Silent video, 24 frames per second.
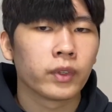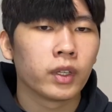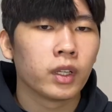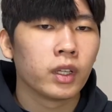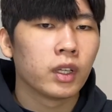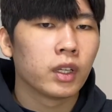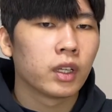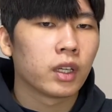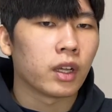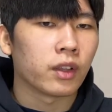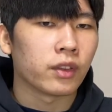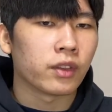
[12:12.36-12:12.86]

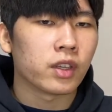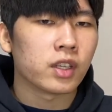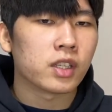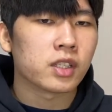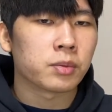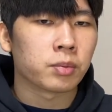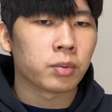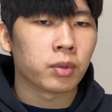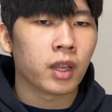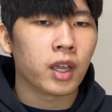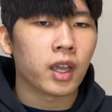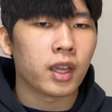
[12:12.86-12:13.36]
Uh, this
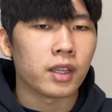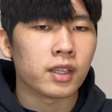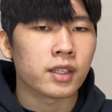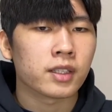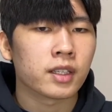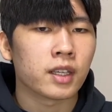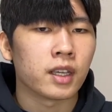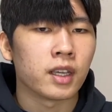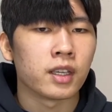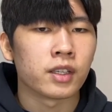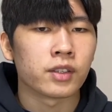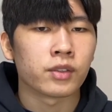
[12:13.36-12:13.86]
place
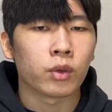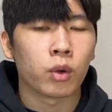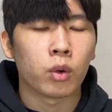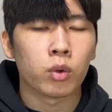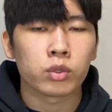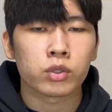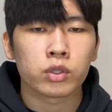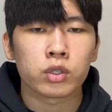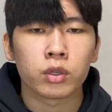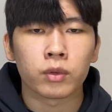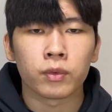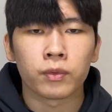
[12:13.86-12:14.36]
is
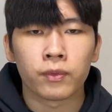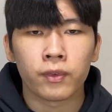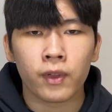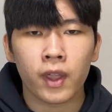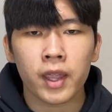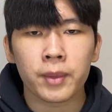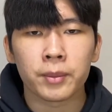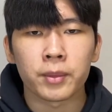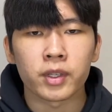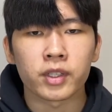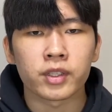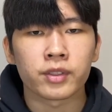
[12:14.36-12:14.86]
also
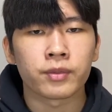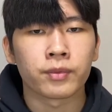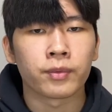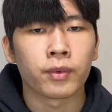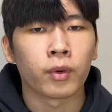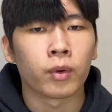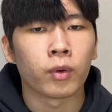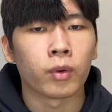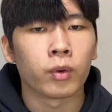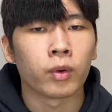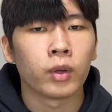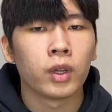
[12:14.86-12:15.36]
famous
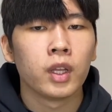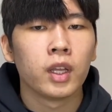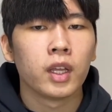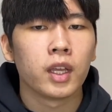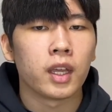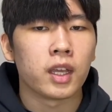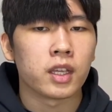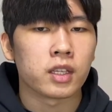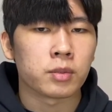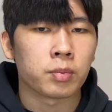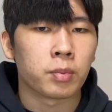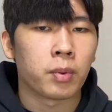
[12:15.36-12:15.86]
for
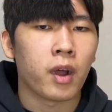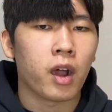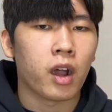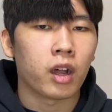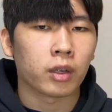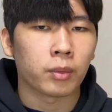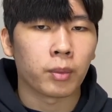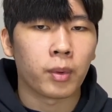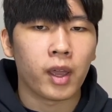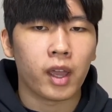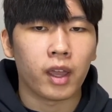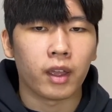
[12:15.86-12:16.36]
its park
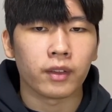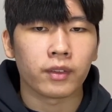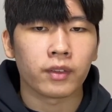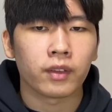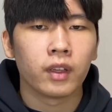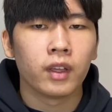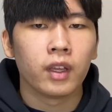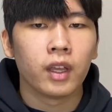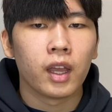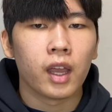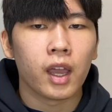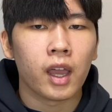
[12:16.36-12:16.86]
path
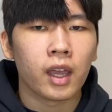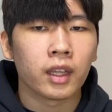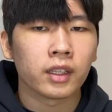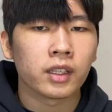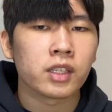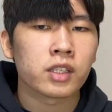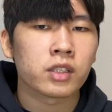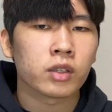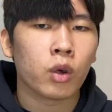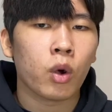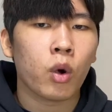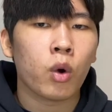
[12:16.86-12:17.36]
and its
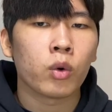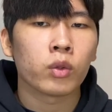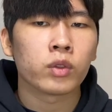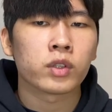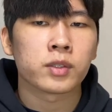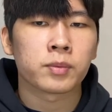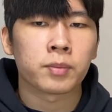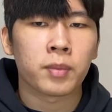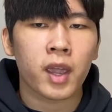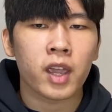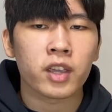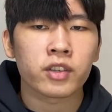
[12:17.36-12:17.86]
own
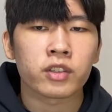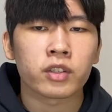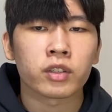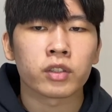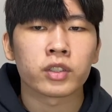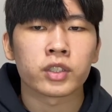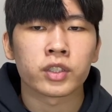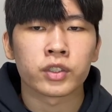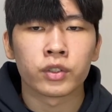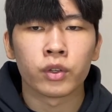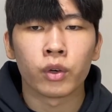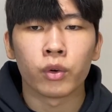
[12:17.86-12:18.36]
special
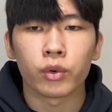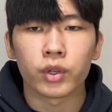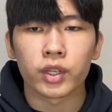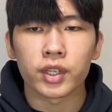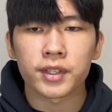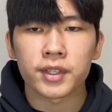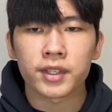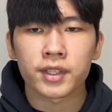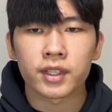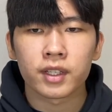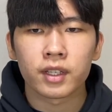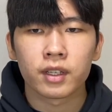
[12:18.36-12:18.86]
stories.
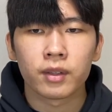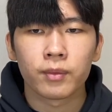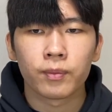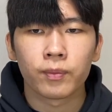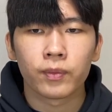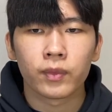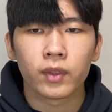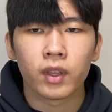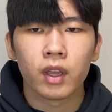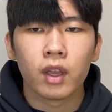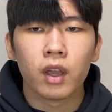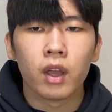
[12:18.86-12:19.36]

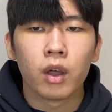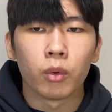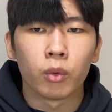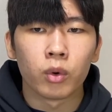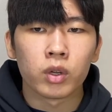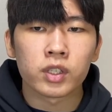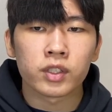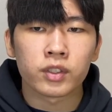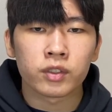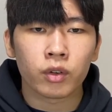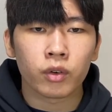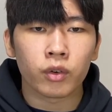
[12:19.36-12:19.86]
One
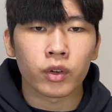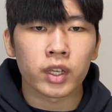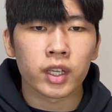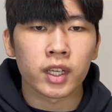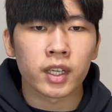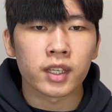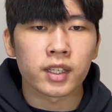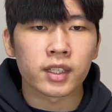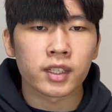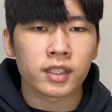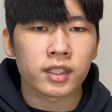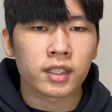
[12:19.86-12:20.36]
story
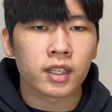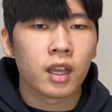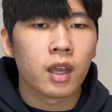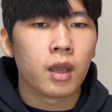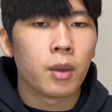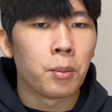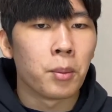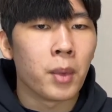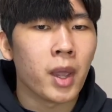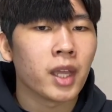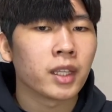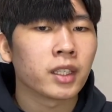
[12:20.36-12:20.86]
is
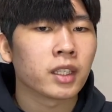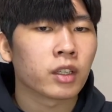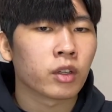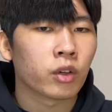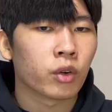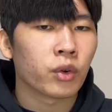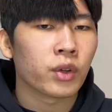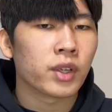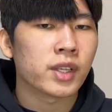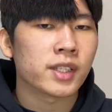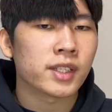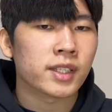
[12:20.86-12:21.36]
many
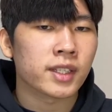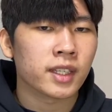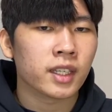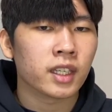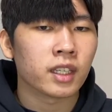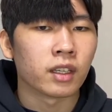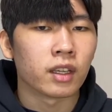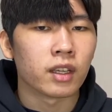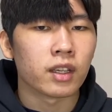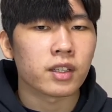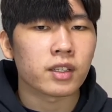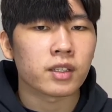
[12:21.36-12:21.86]
Korean
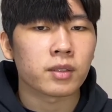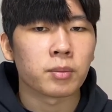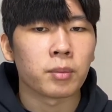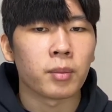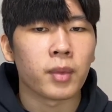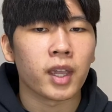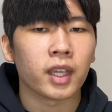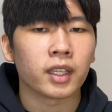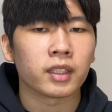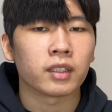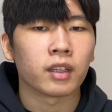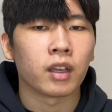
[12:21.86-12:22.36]
singers
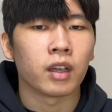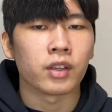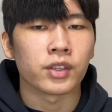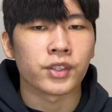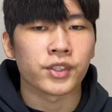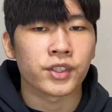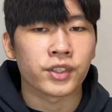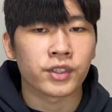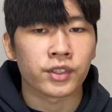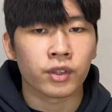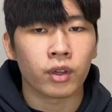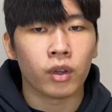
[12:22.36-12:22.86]
made a
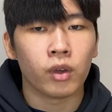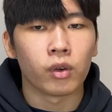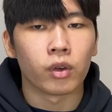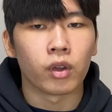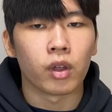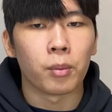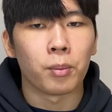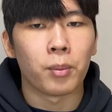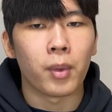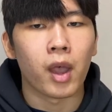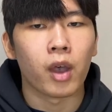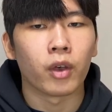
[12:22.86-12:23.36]
song
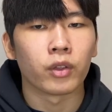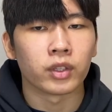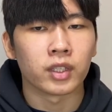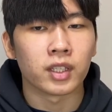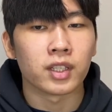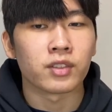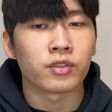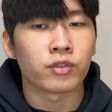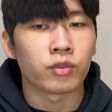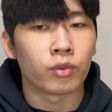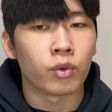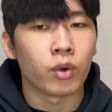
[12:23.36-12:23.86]
about
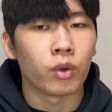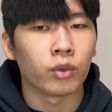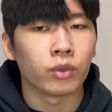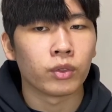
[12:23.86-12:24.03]
this road.